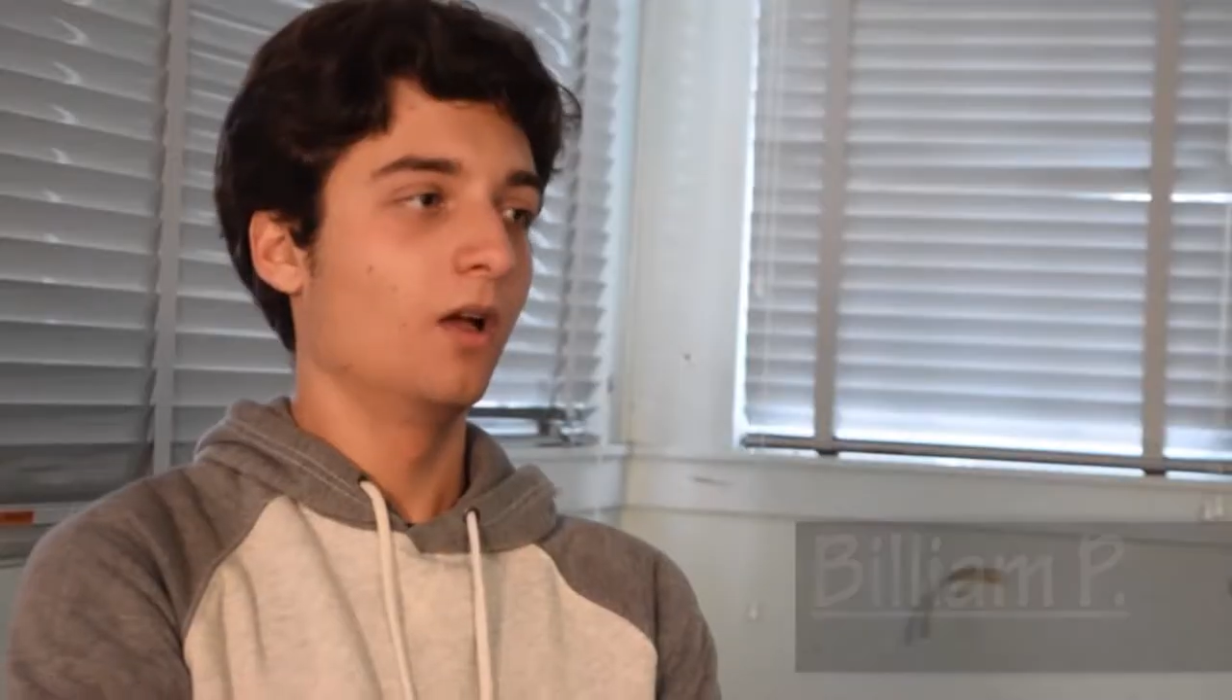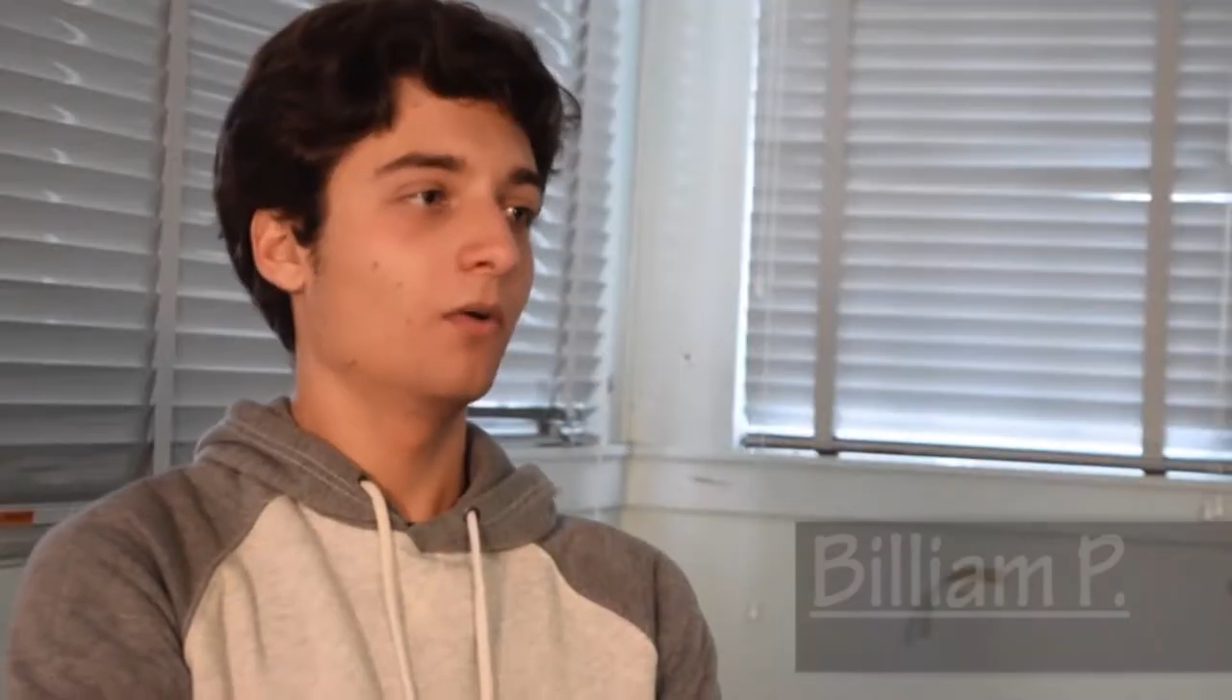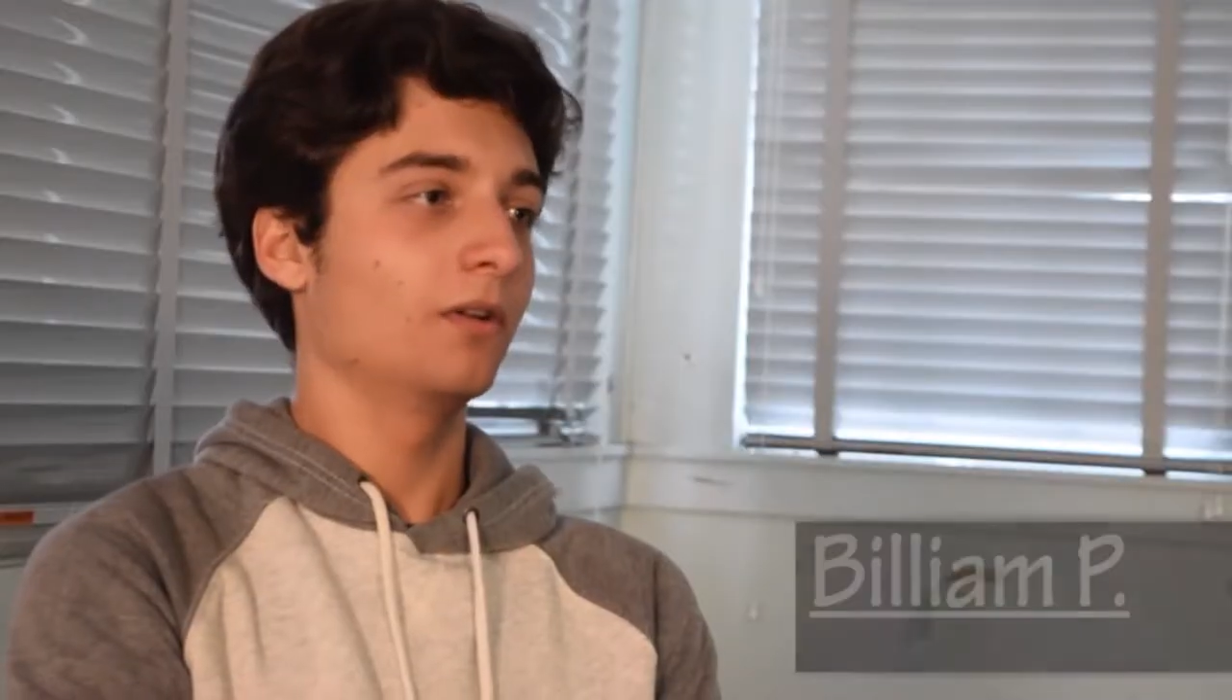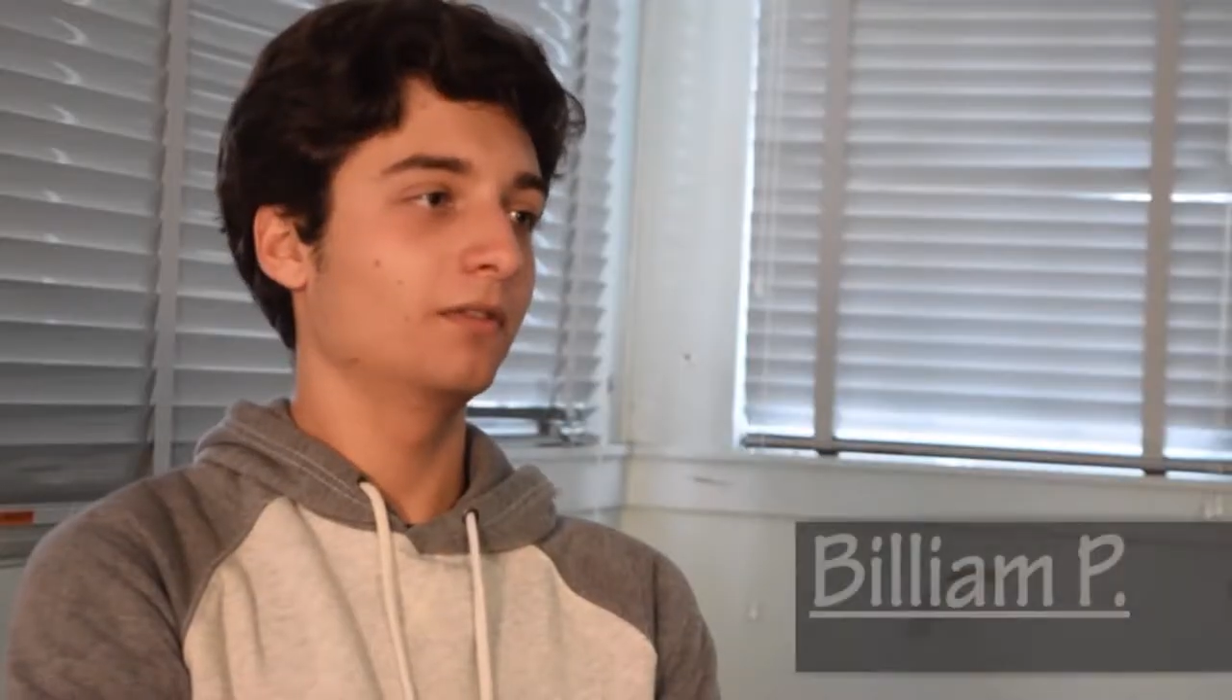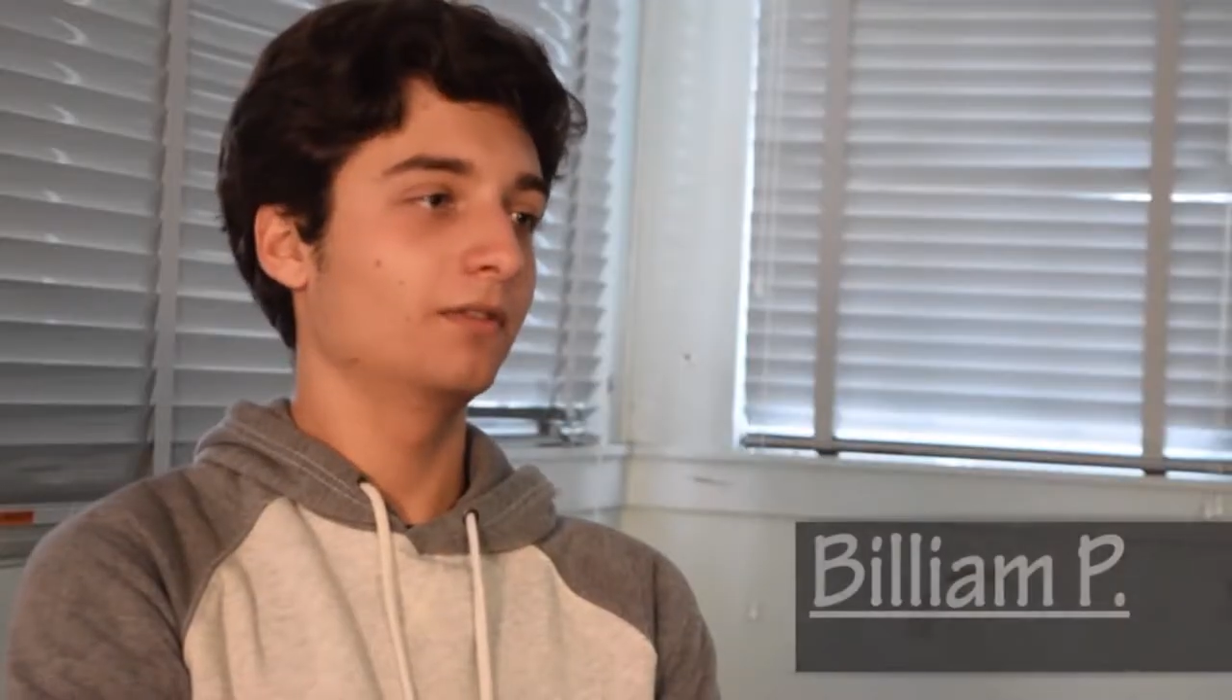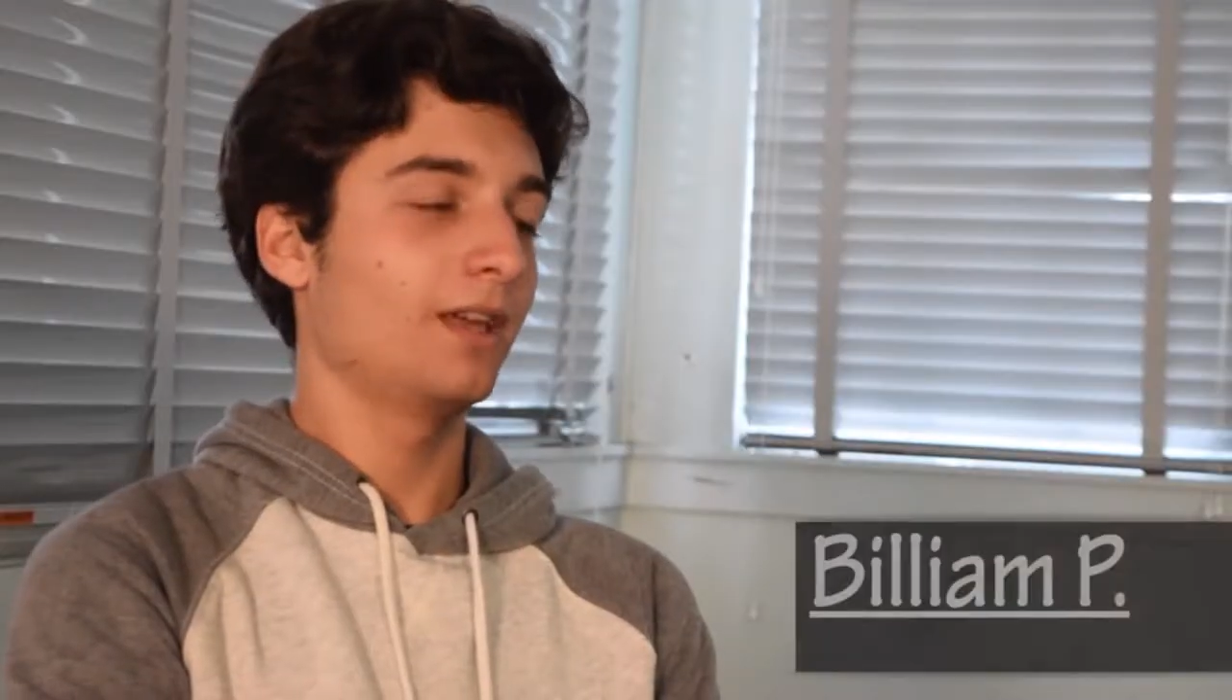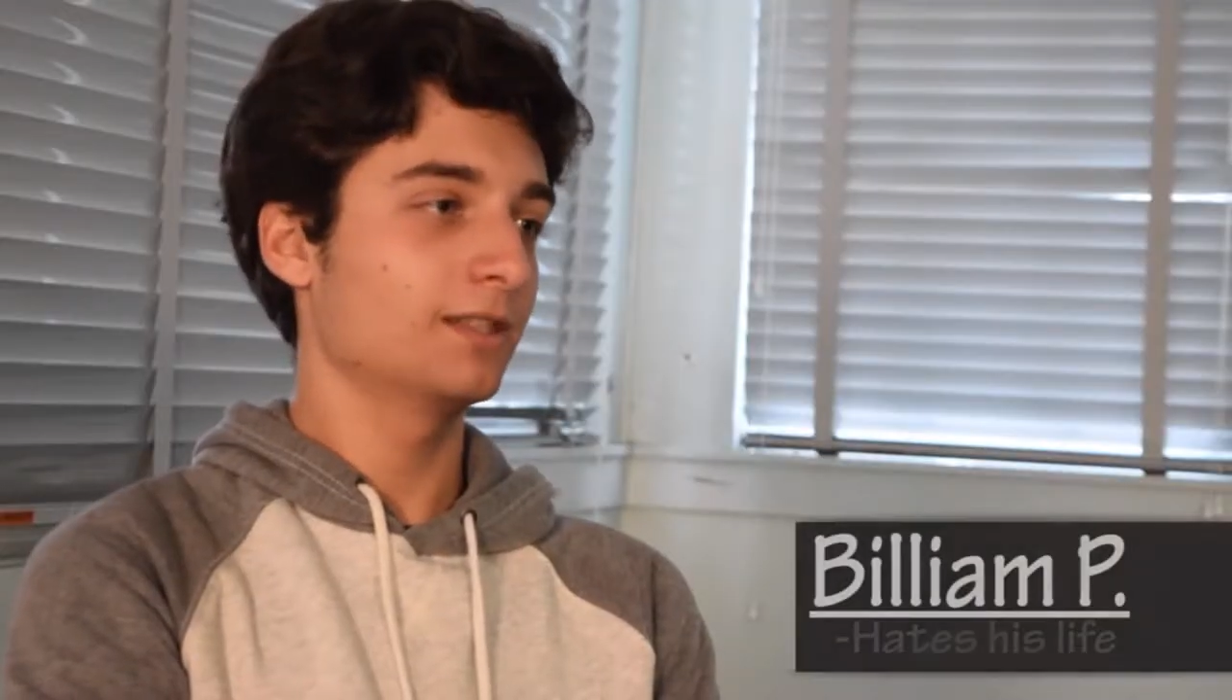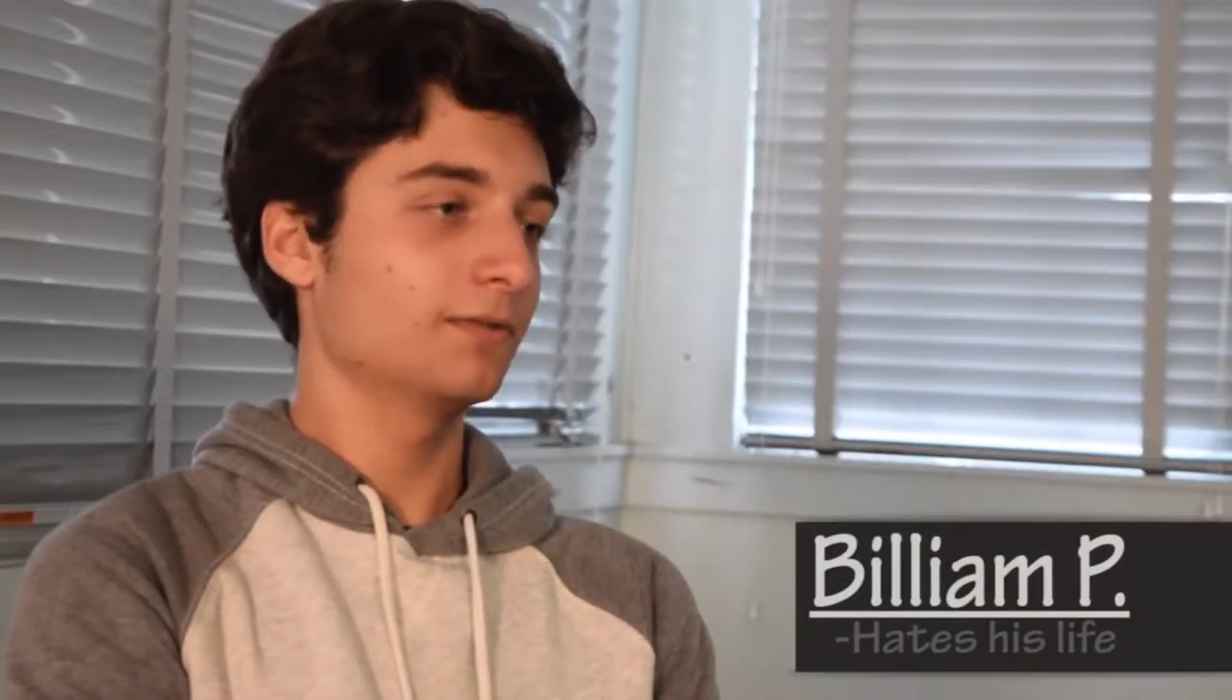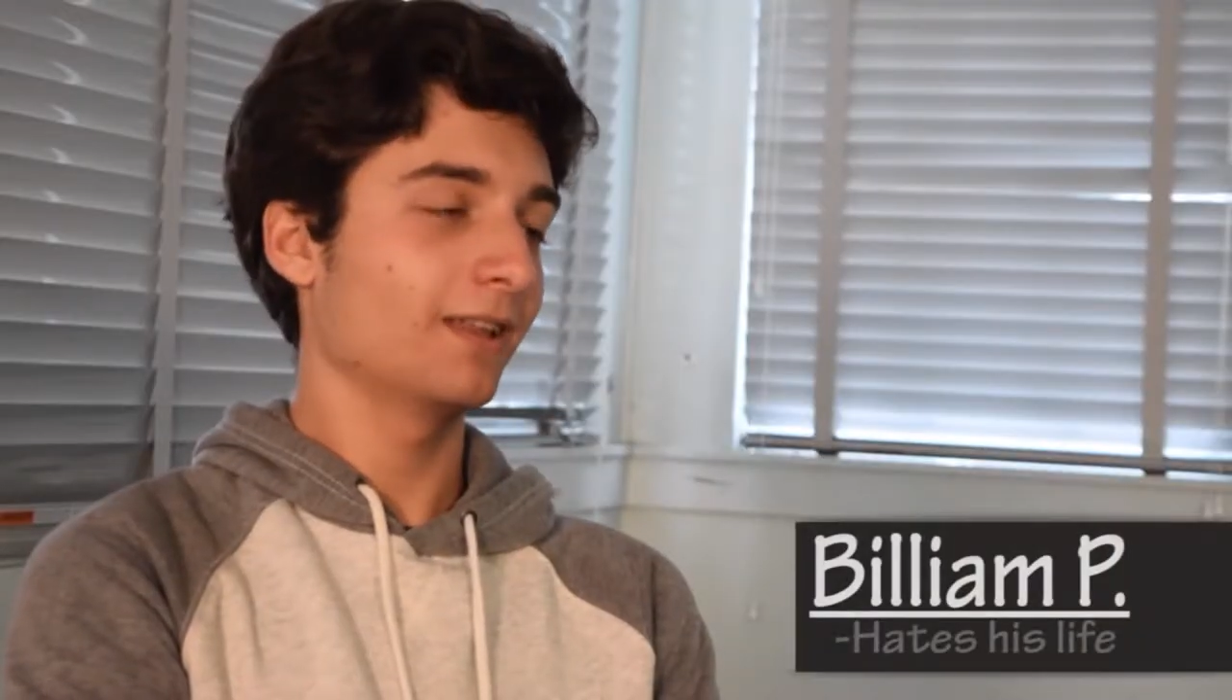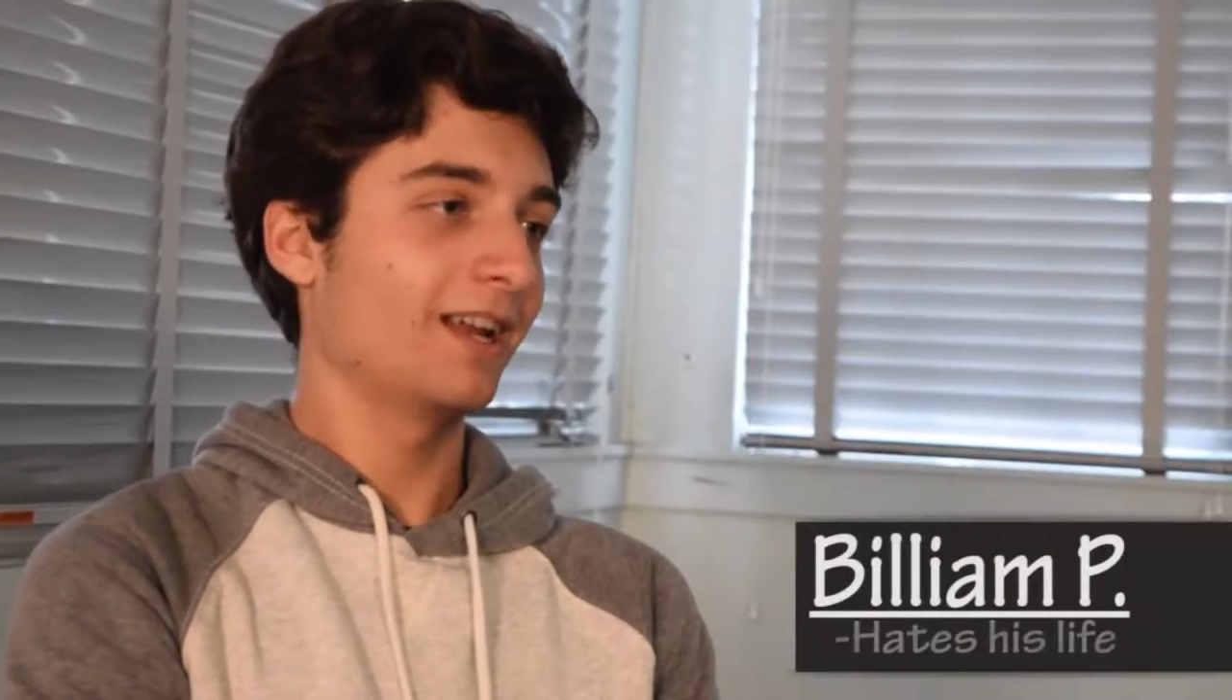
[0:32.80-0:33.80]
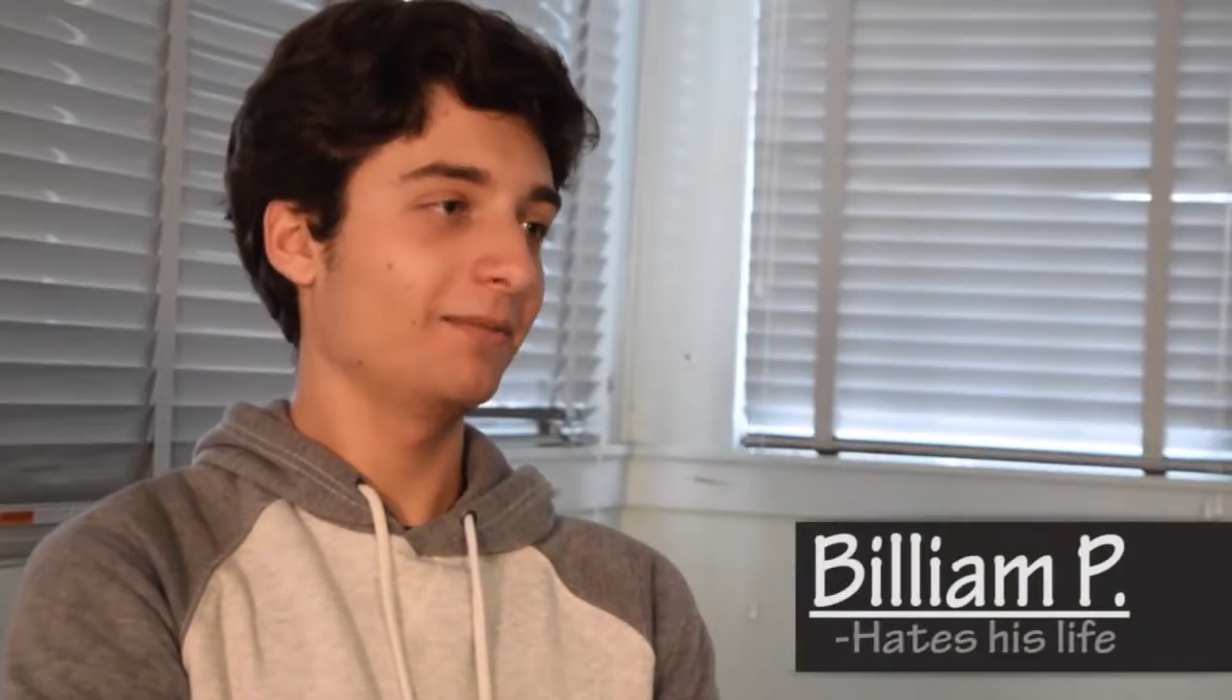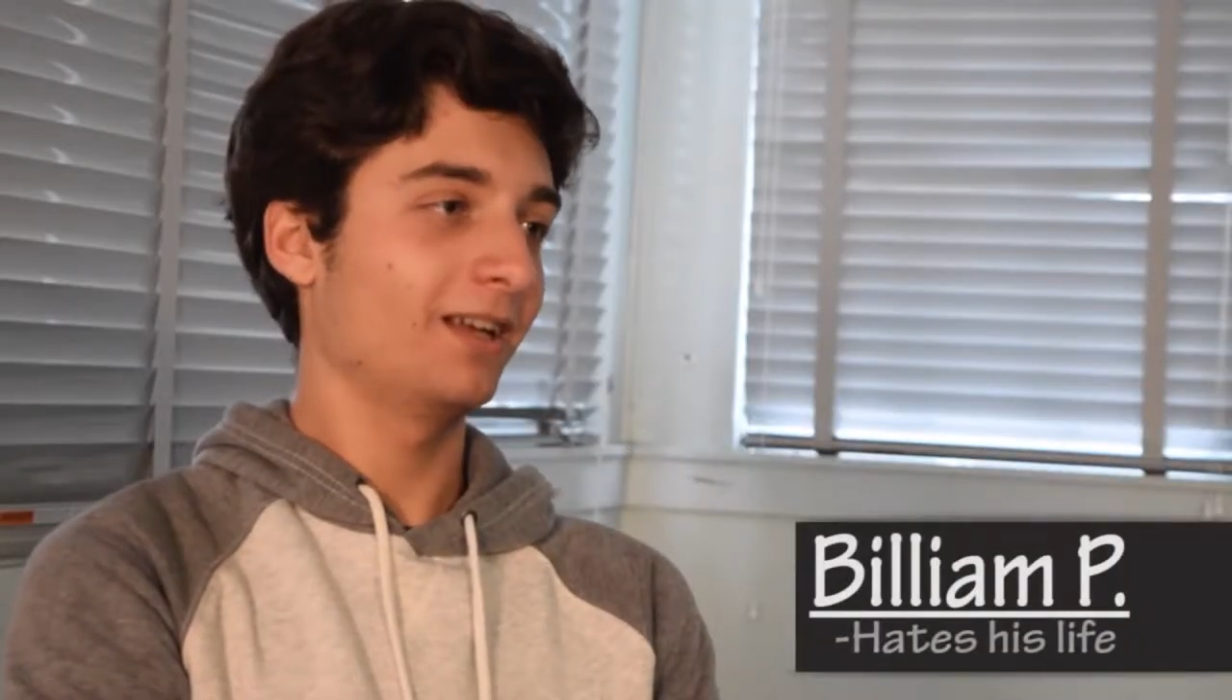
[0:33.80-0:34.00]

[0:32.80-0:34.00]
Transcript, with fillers: Well, thanks for letting me